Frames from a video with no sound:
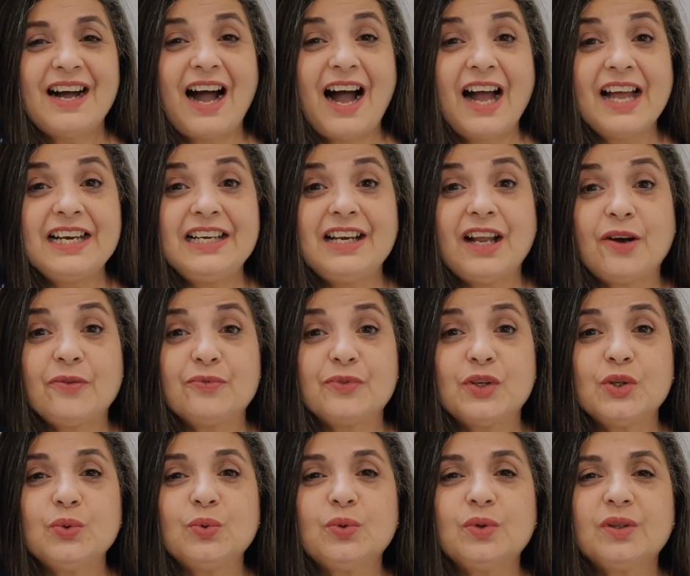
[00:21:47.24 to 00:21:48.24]
I love
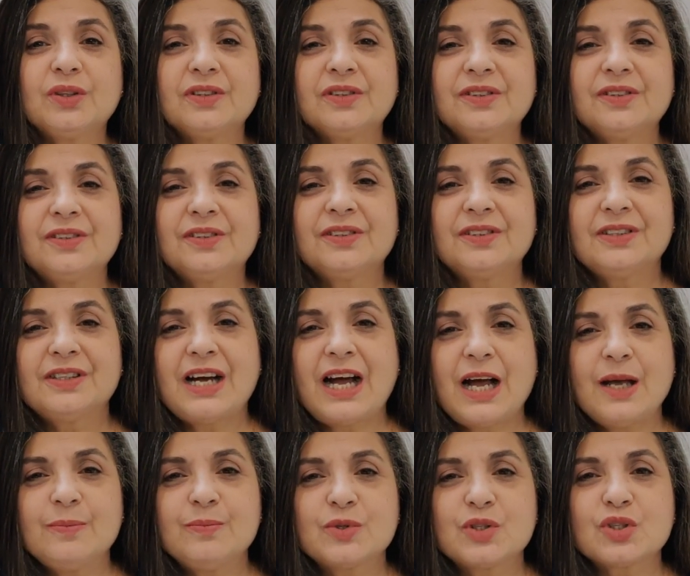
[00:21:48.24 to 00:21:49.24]
you.
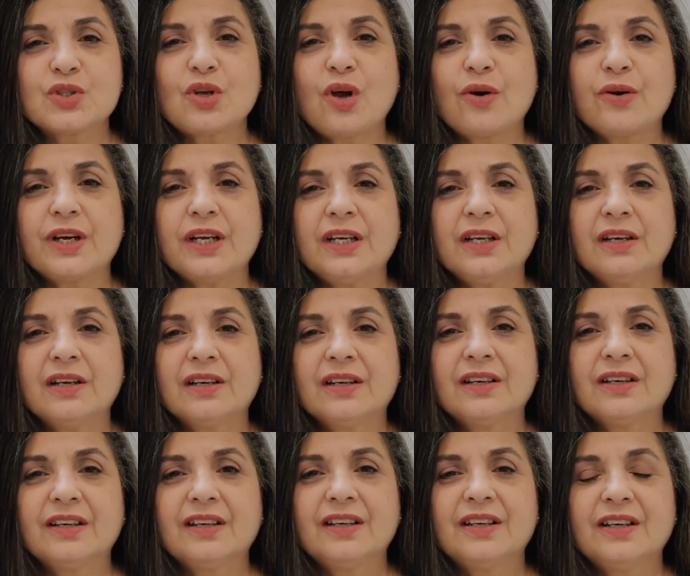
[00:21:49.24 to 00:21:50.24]
I'm sorry.
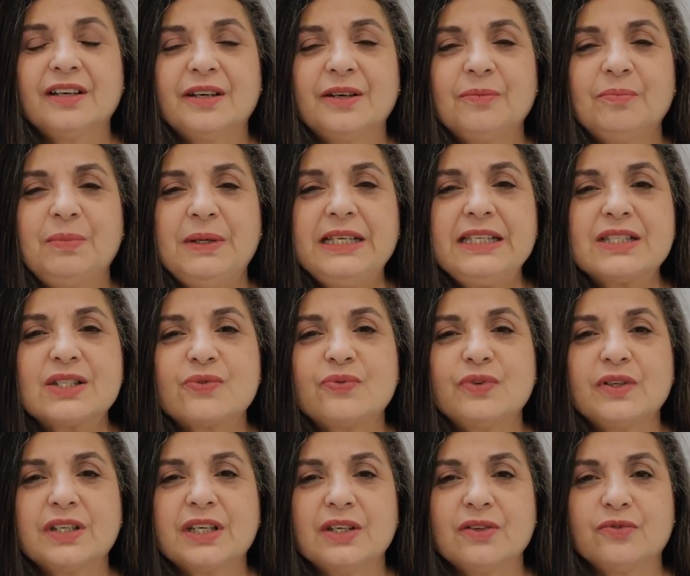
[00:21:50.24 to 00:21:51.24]
Please
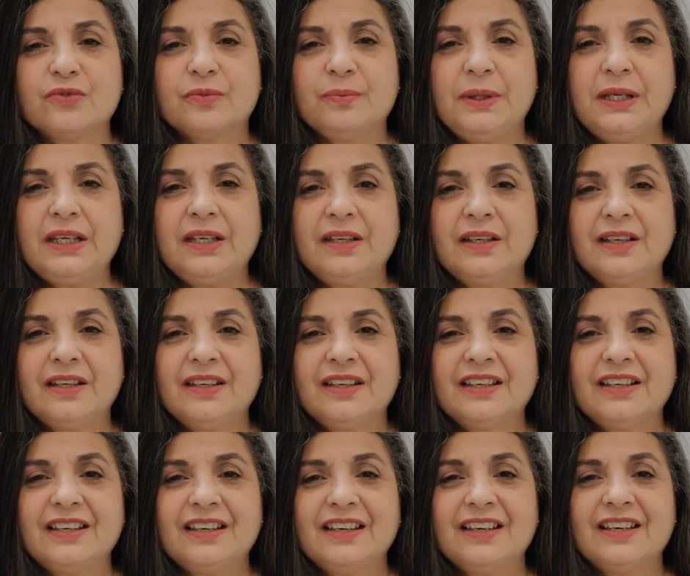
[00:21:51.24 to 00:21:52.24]
forgive me.
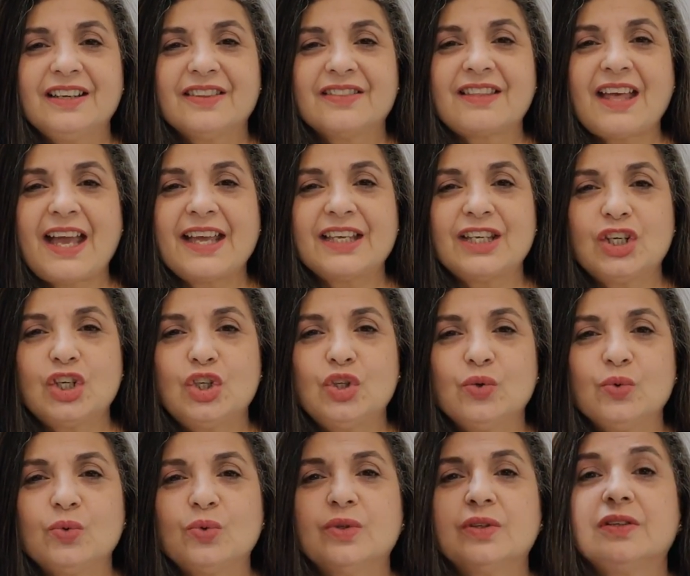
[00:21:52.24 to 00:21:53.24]
Thank you.